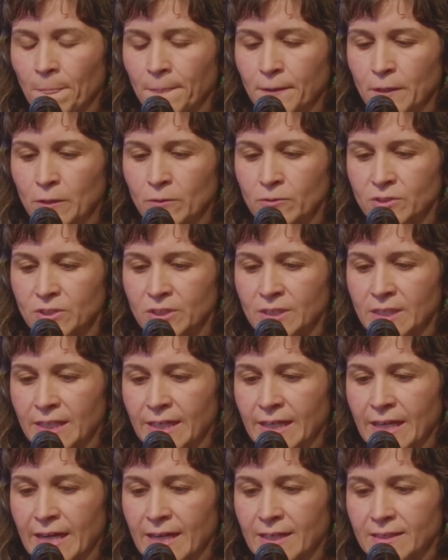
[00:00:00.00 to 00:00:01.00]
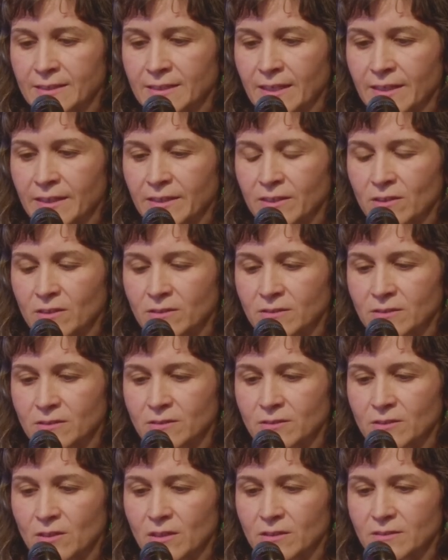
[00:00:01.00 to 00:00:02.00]
Lucida carta across the
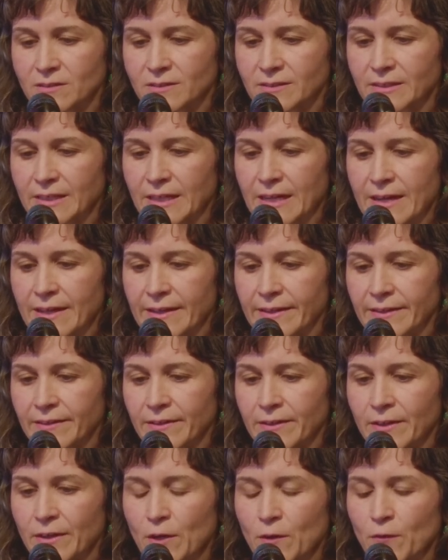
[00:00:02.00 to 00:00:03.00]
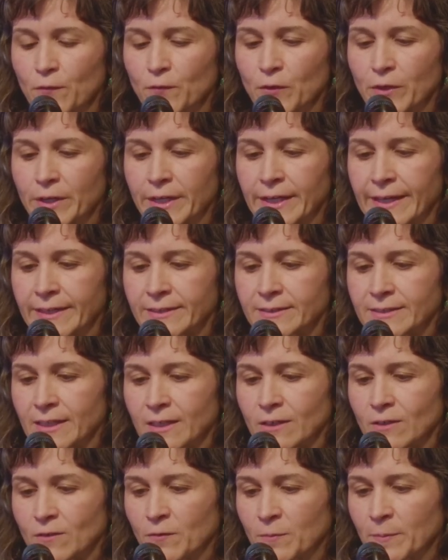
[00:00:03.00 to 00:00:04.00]
dawn sky,
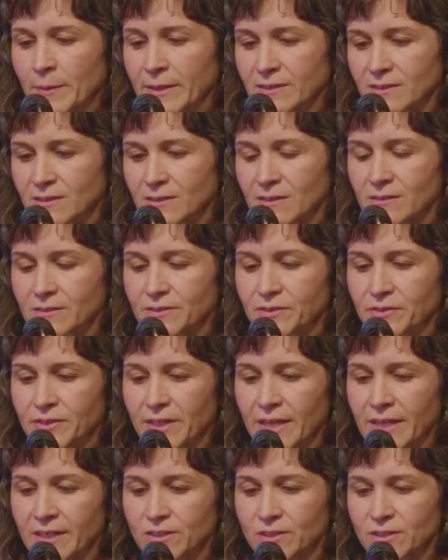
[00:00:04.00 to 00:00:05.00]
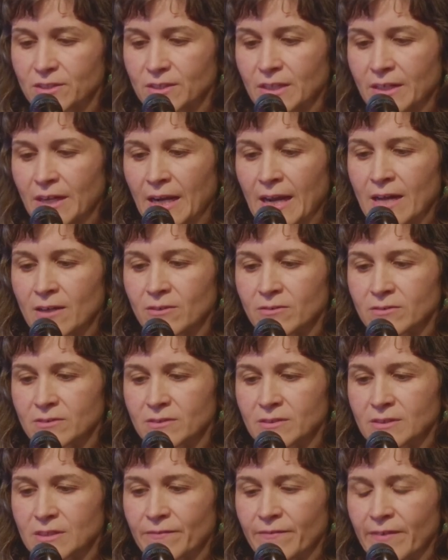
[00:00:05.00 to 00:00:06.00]
forchetta of pencil scratch,
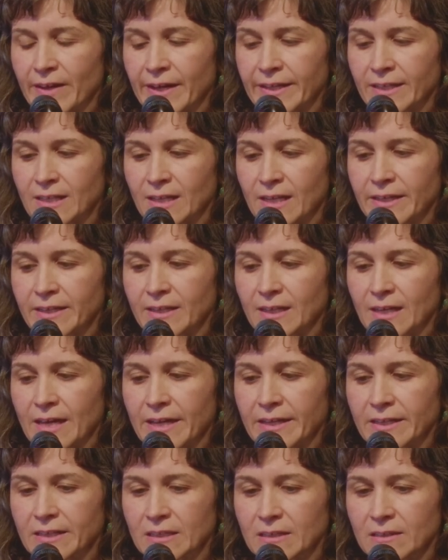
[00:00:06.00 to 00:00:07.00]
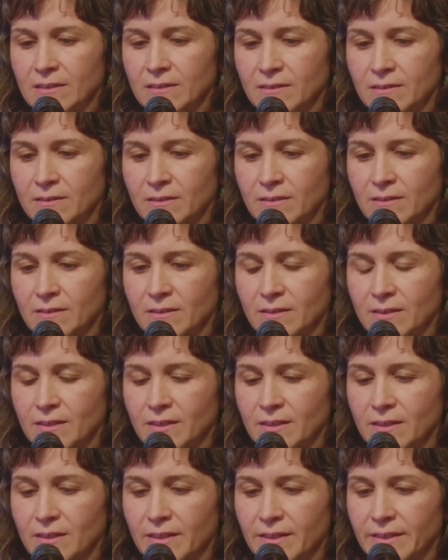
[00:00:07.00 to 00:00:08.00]
clouds divide like lightning.
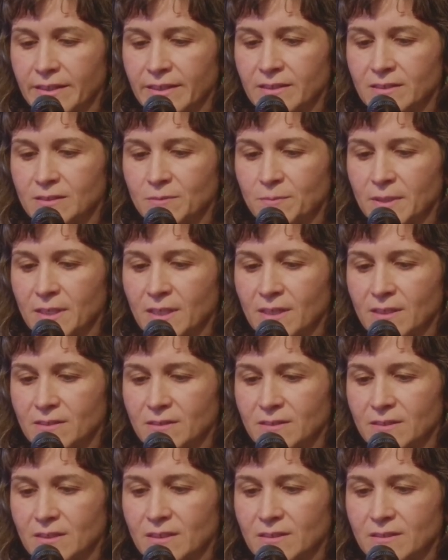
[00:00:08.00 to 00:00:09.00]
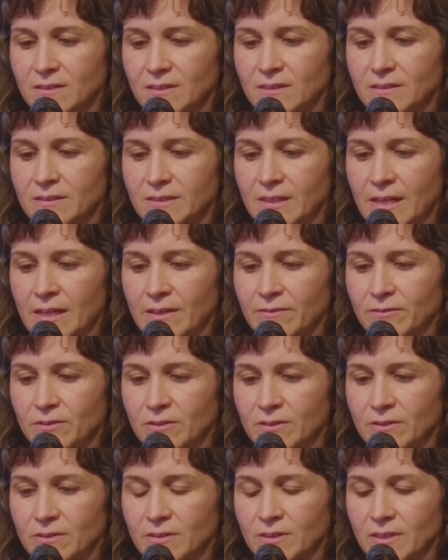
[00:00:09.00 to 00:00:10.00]
Ispida seeks its
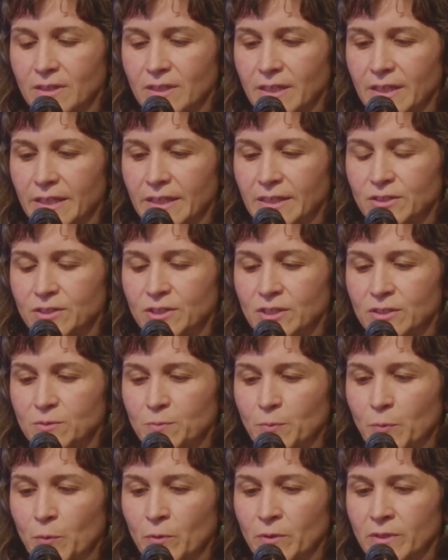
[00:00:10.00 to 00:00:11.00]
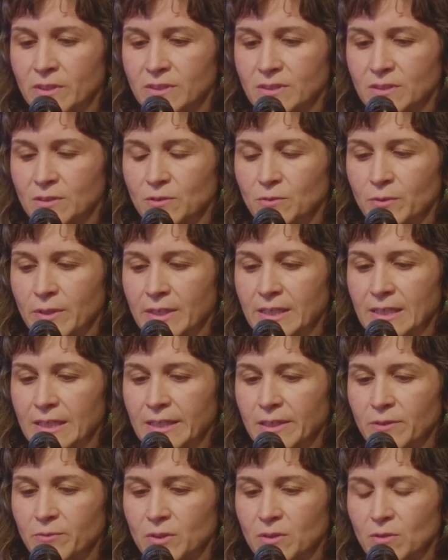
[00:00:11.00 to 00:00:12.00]
level. It just pours into any
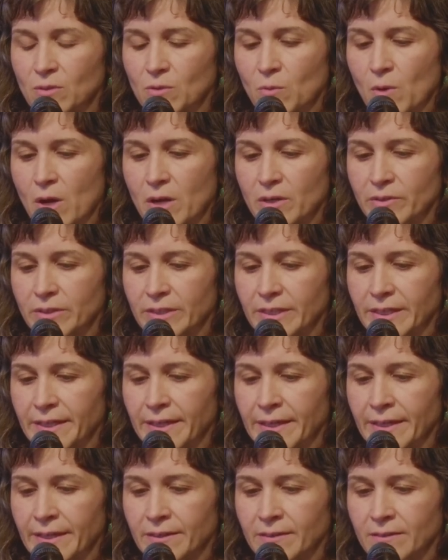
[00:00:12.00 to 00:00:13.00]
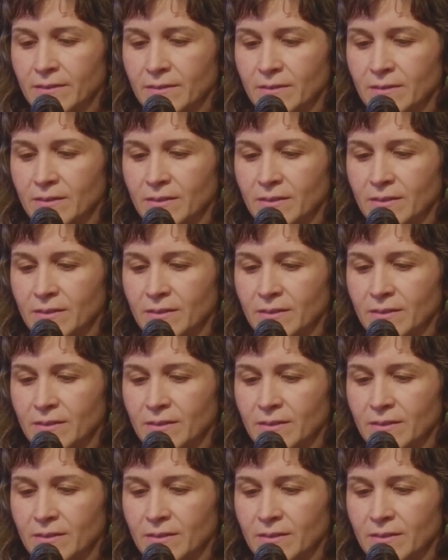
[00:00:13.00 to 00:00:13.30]
liquido luogo it can,